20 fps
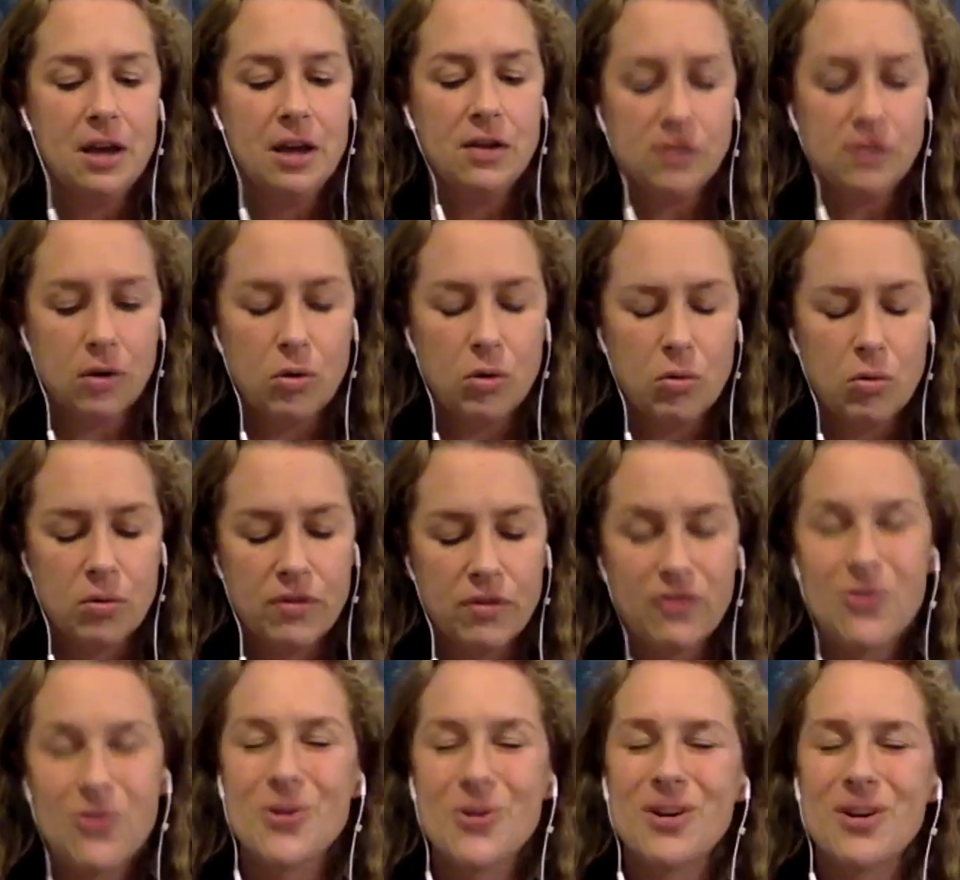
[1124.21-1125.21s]
So
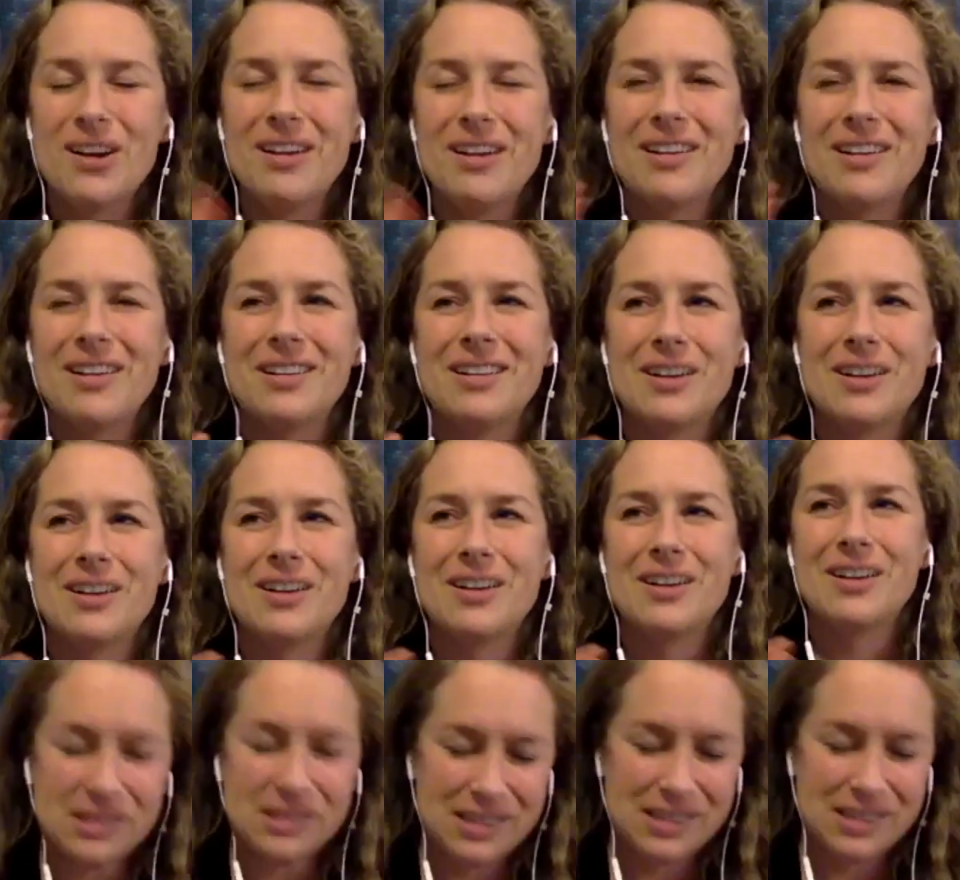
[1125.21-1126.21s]
for
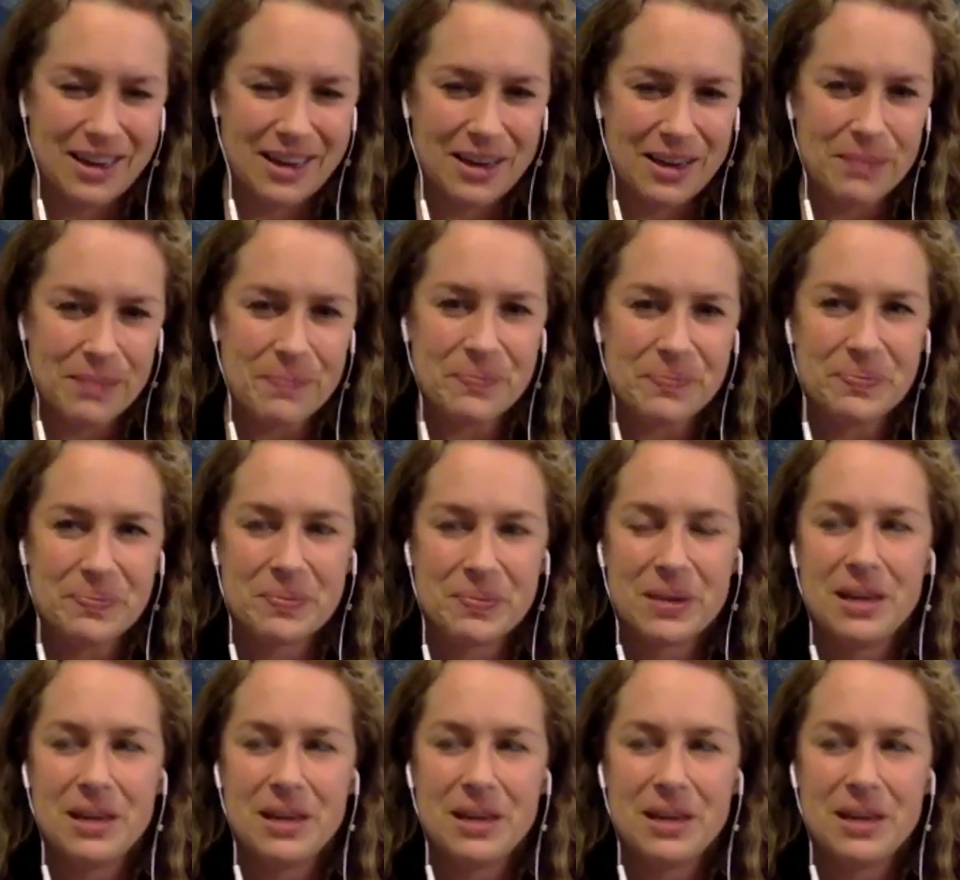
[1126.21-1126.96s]
choral singing,